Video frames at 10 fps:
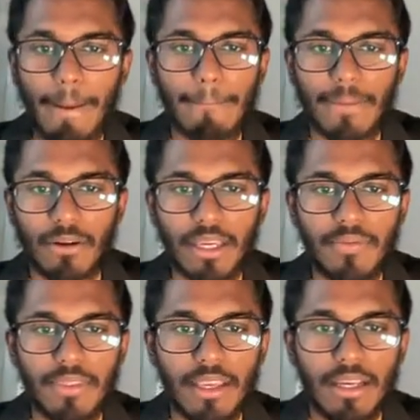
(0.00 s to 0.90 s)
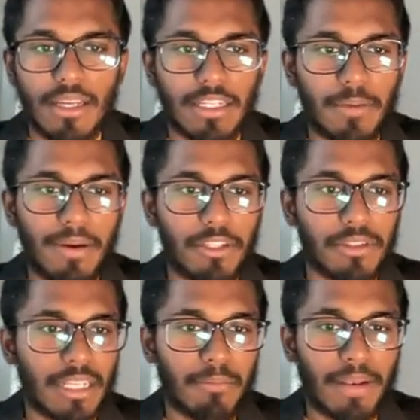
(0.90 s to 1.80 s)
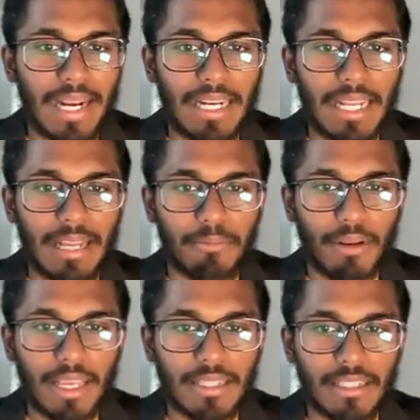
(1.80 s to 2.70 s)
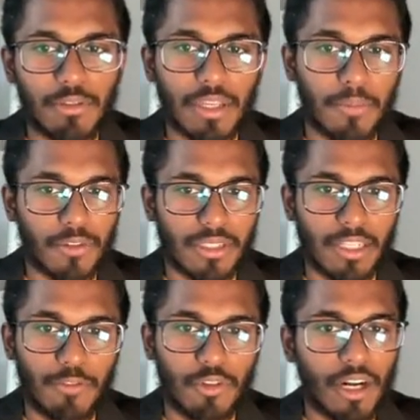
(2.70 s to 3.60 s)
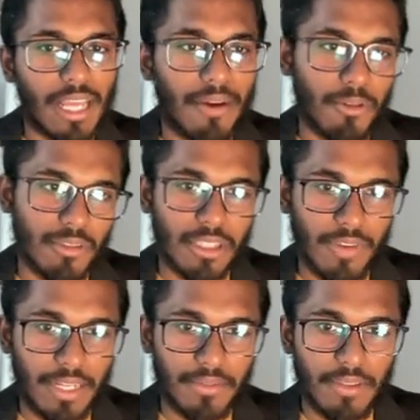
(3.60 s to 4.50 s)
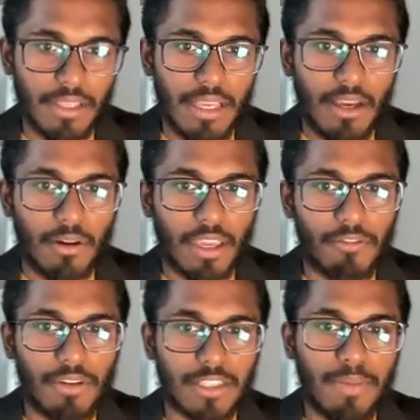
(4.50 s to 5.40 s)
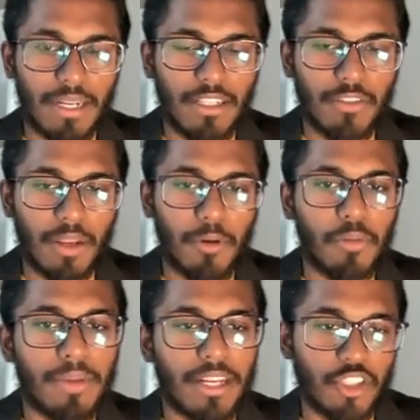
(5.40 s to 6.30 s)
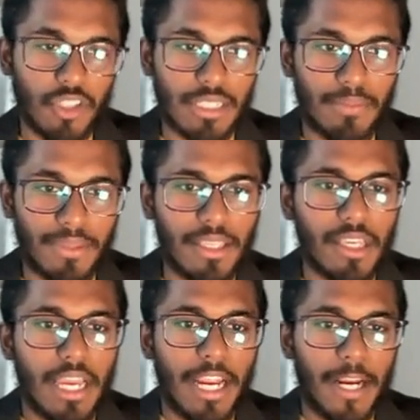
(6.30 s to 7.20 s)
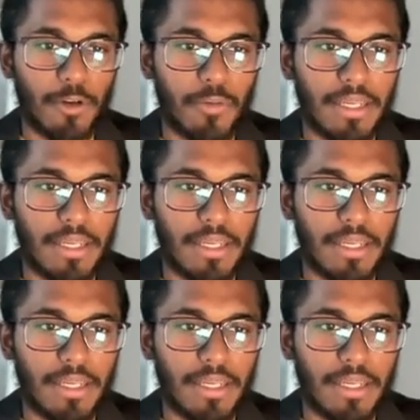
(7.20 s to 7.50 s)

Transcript: Okay, debate, you can apply and then you can proceed. If you do not have also, it's fine. Okay, if it's better that if you're able to mention something, it would be